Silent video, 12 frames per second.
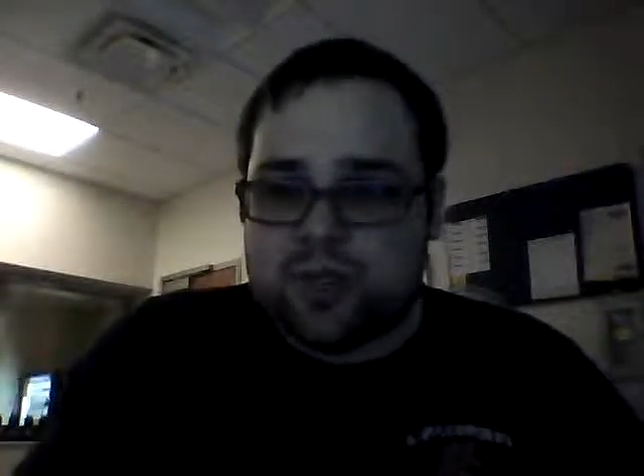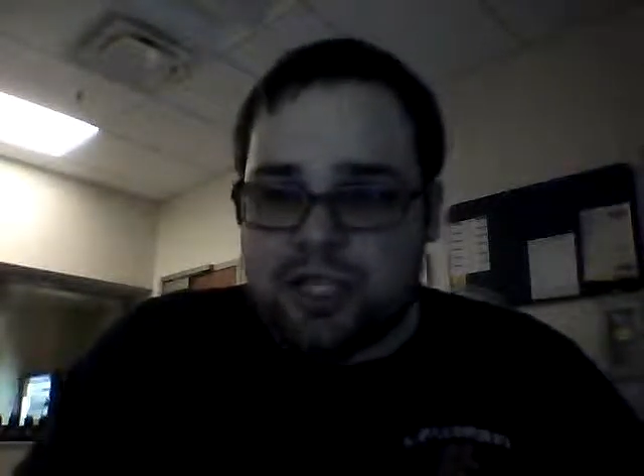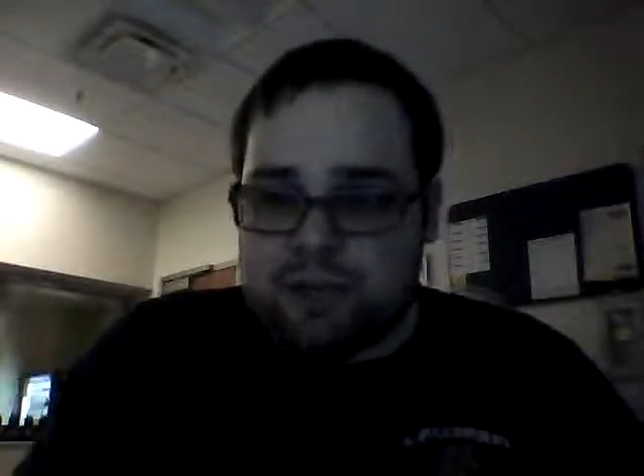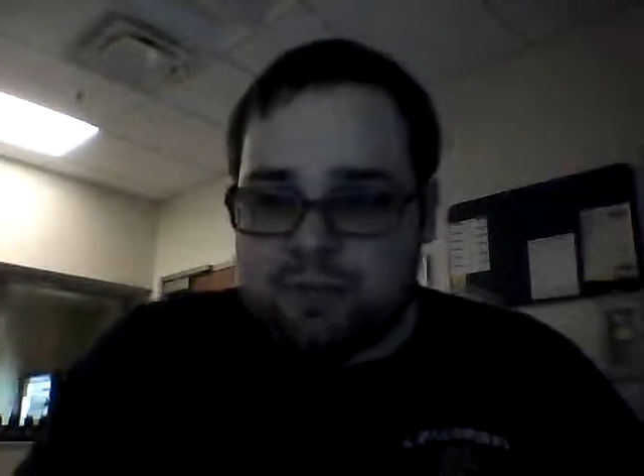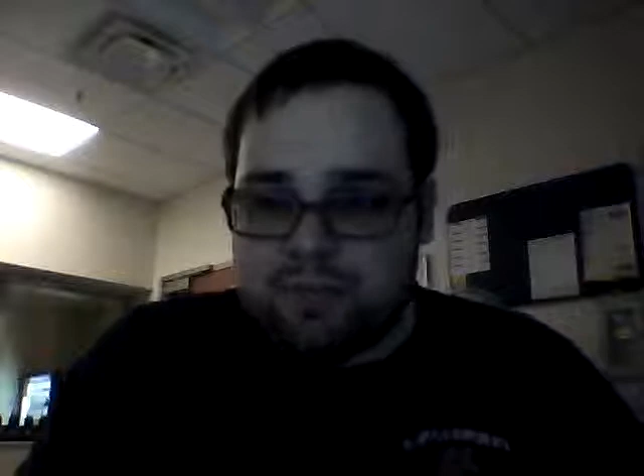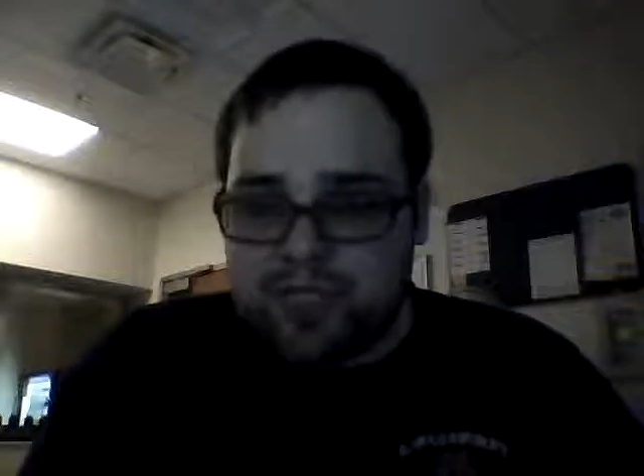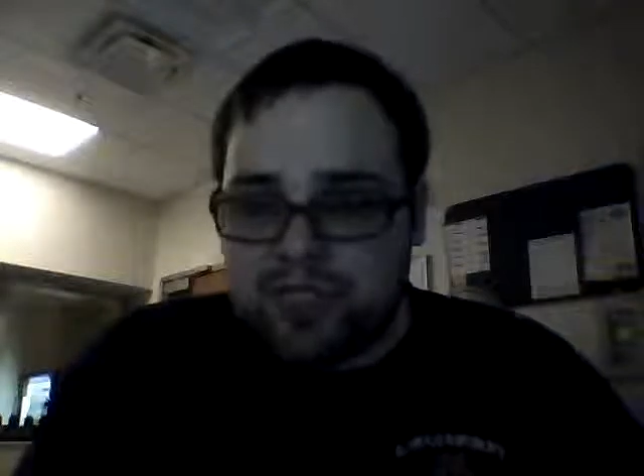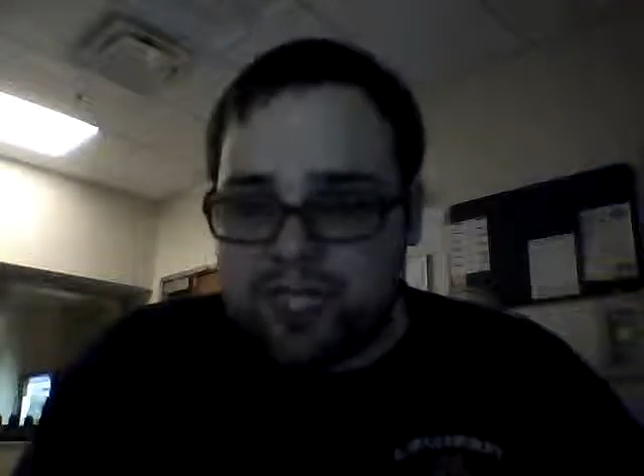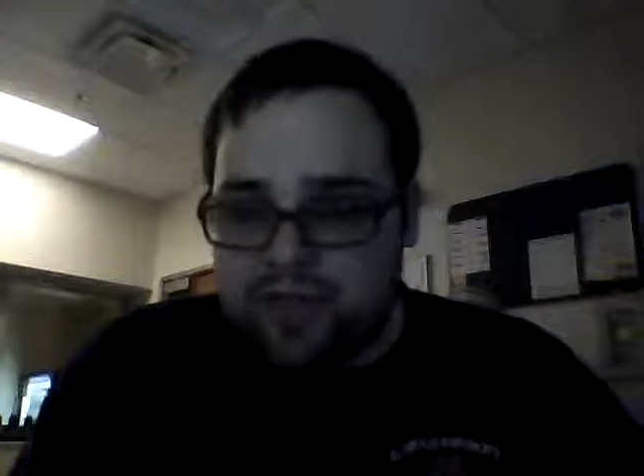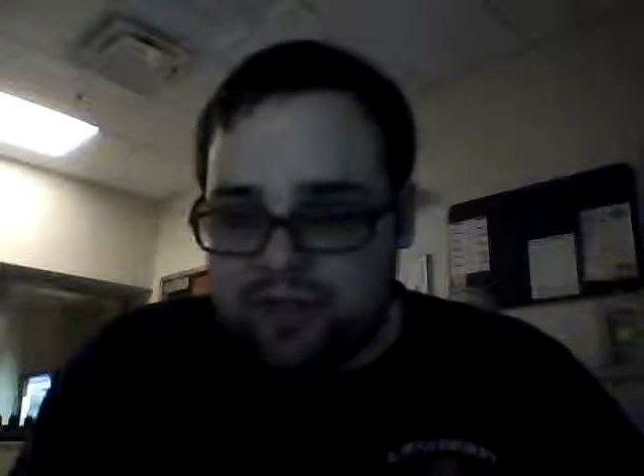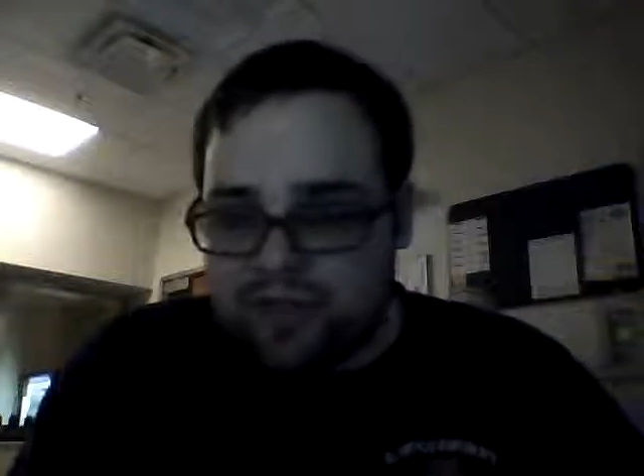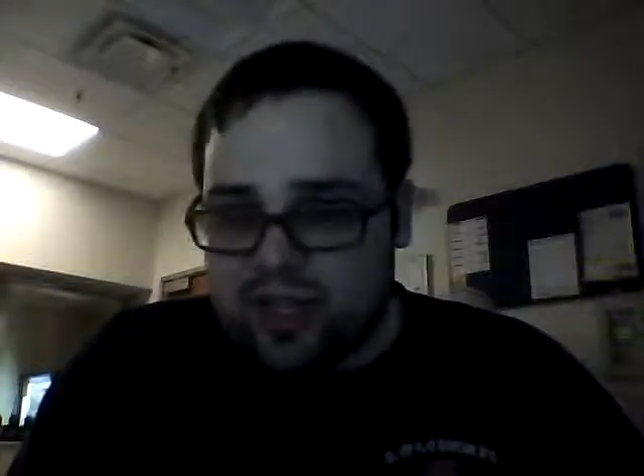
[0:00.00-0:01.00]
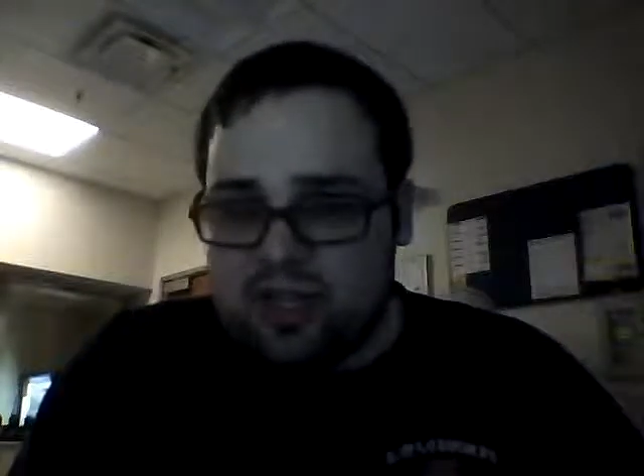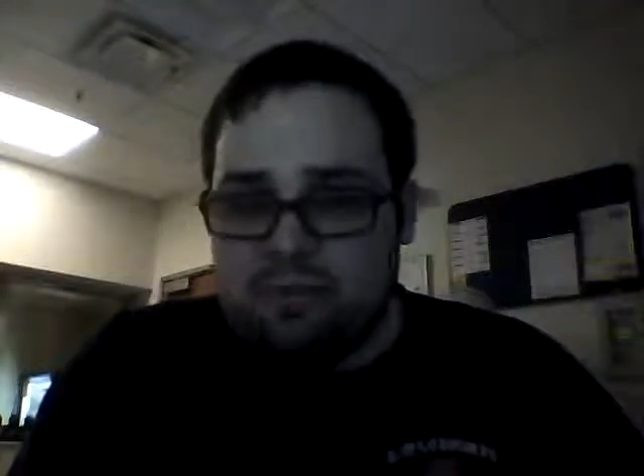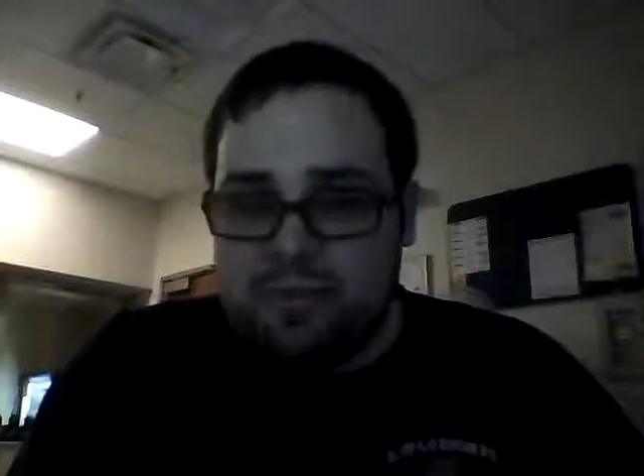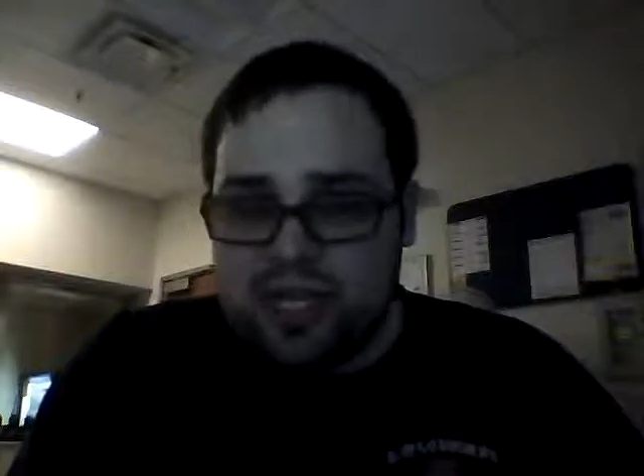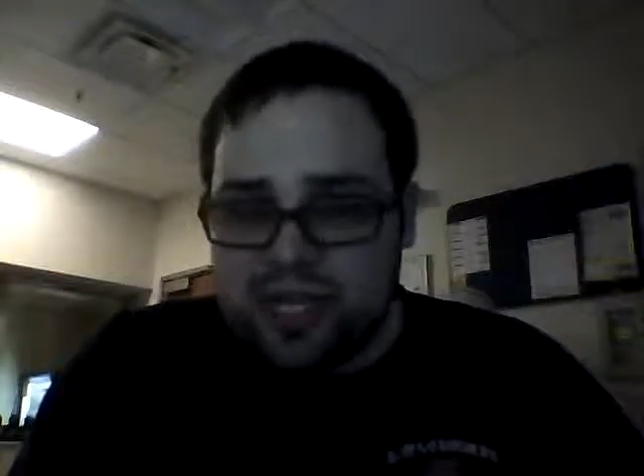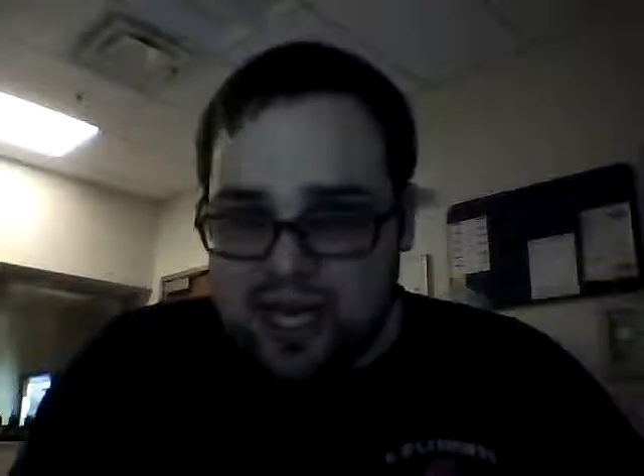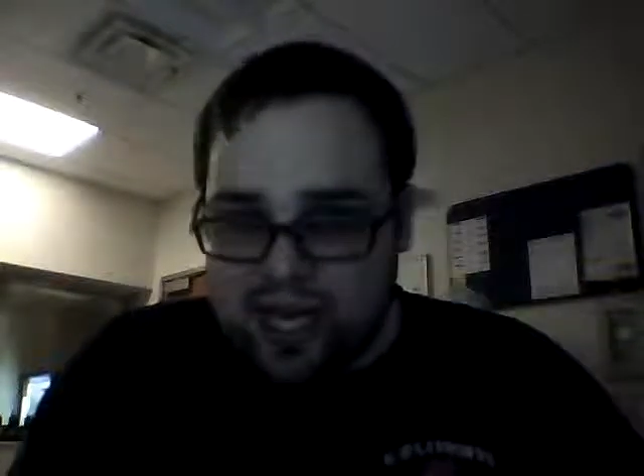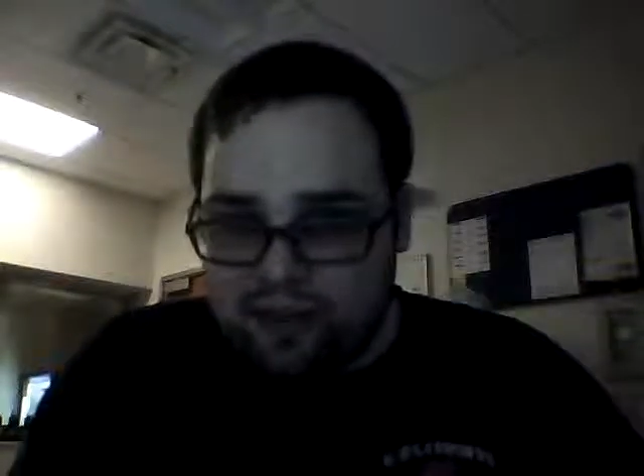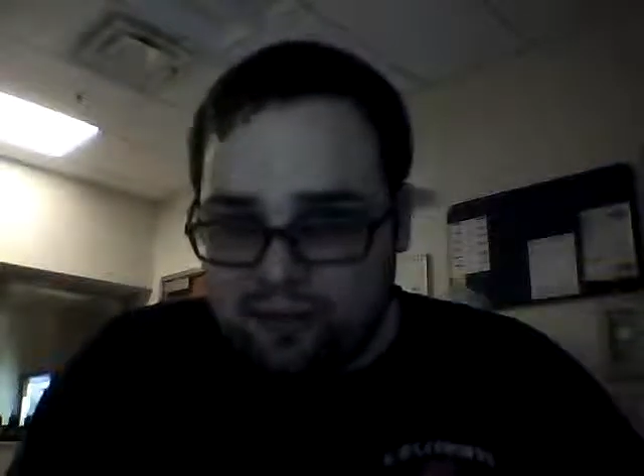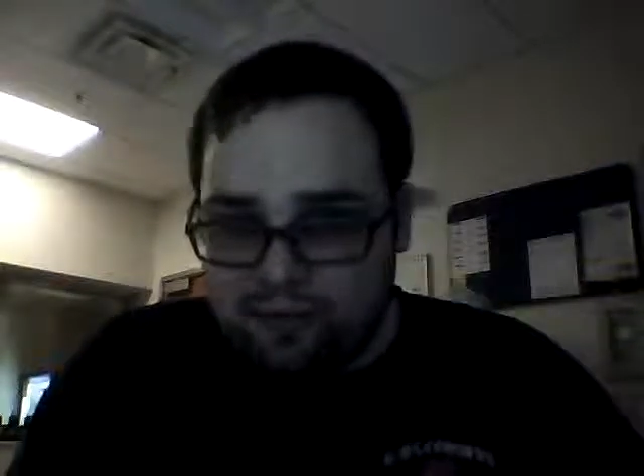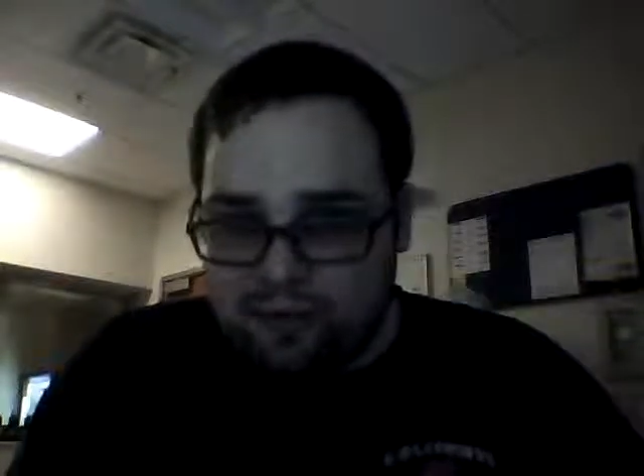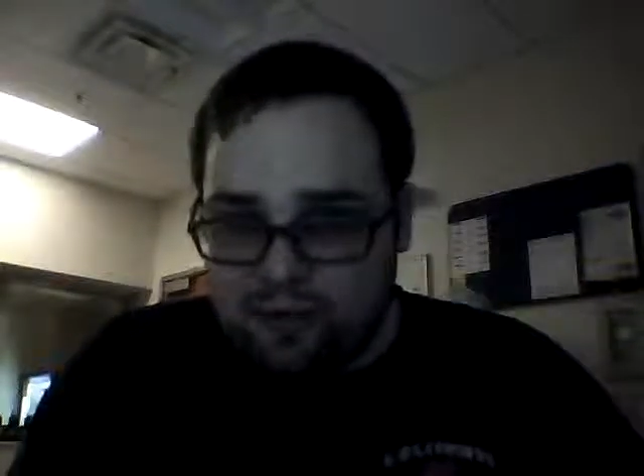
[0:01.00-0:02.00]
definitely be
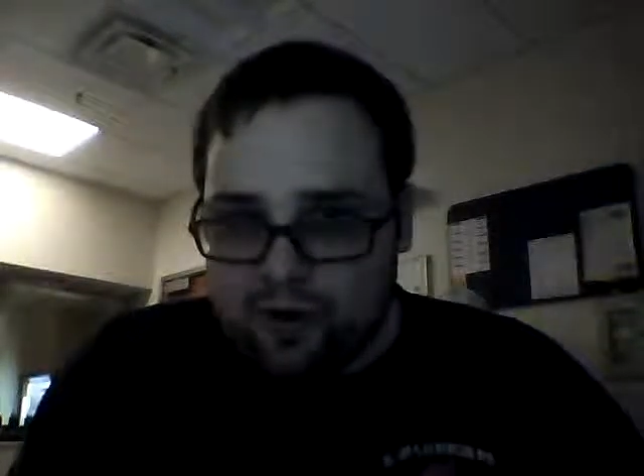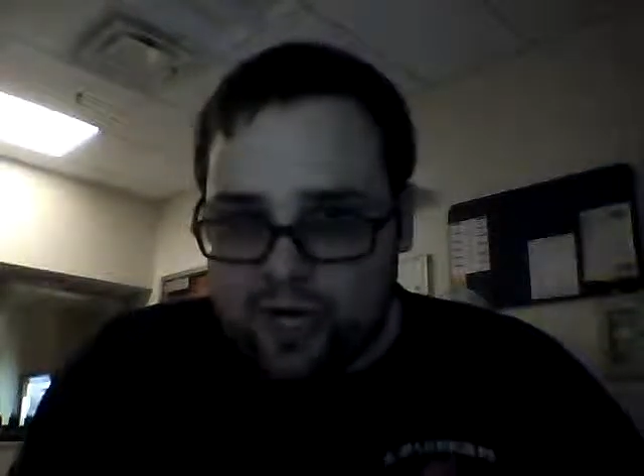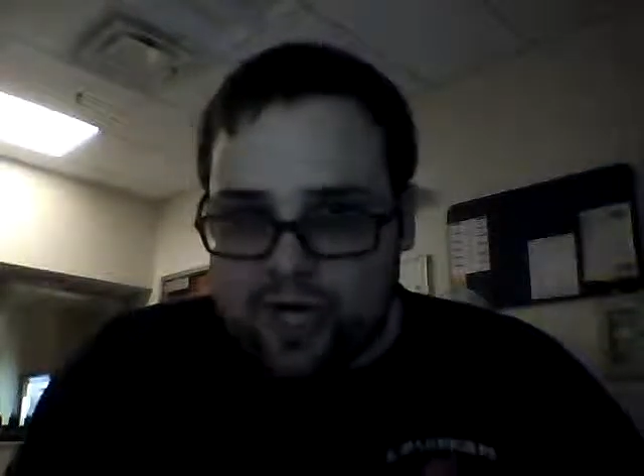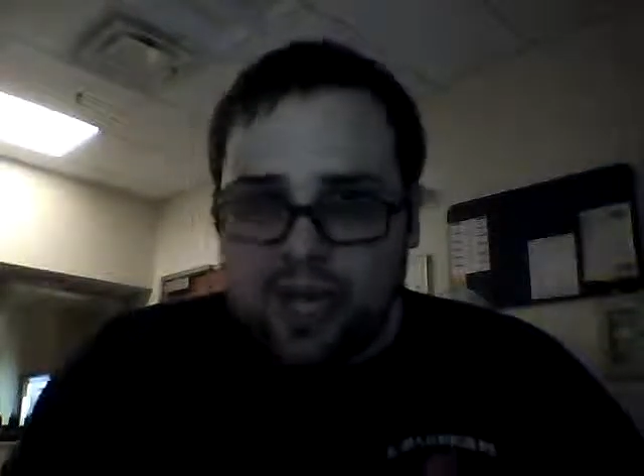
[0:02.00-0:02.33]
careful,